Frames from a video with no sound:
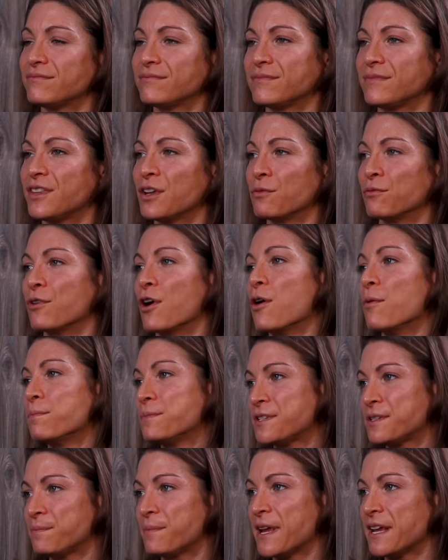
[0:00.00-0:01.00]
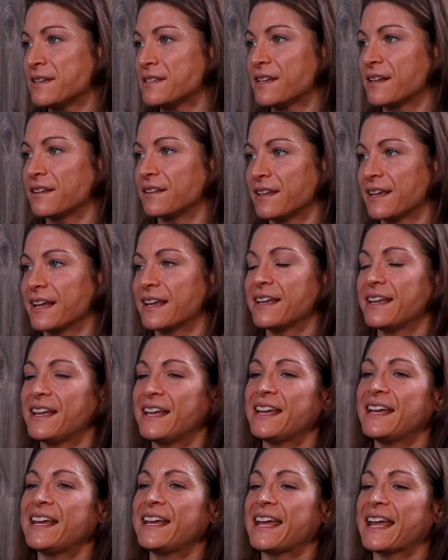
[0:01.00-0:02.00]
the ropes, basically.
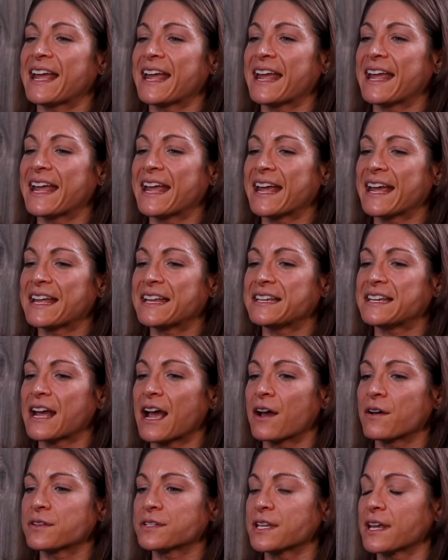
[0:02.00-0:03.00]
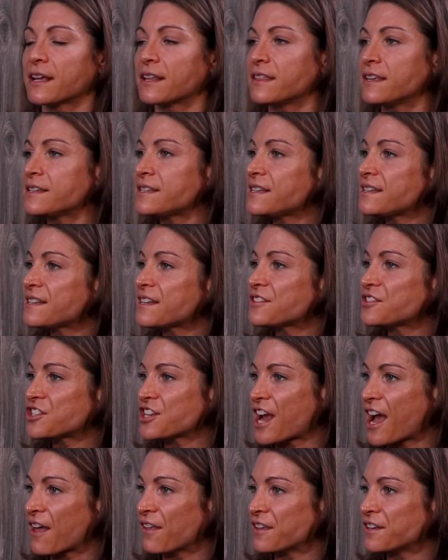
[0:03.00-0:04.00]
And I was like, this is a
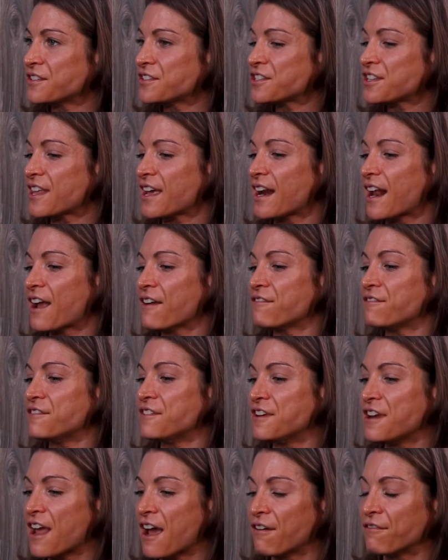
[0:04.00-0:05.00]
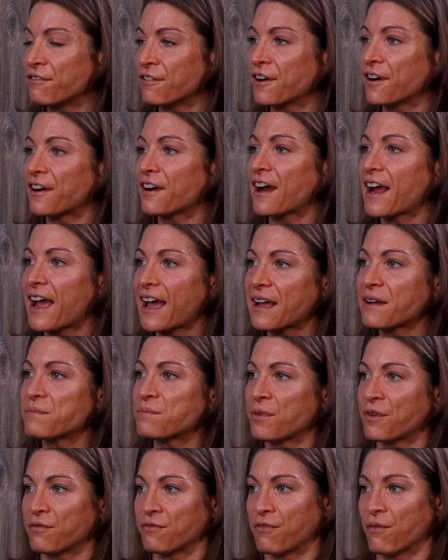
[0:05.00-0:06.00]
challenge that I've never
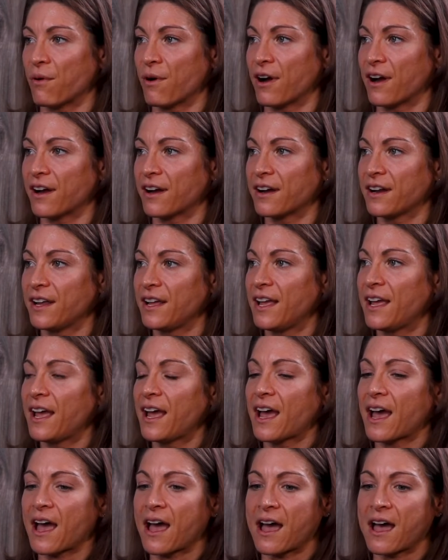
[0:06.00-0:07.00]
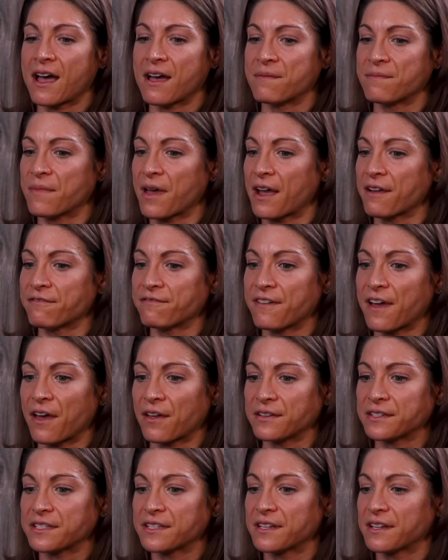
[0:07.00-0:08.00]
had before. I
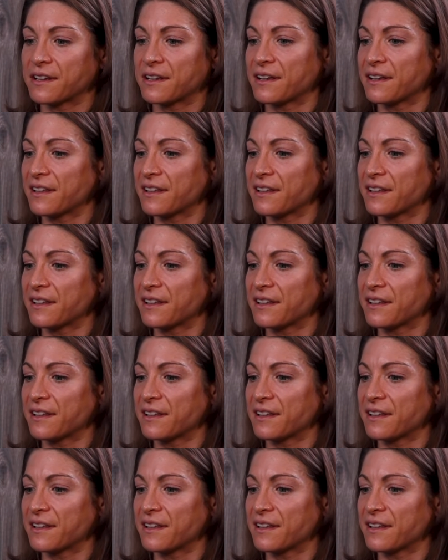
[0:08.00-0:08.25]
felt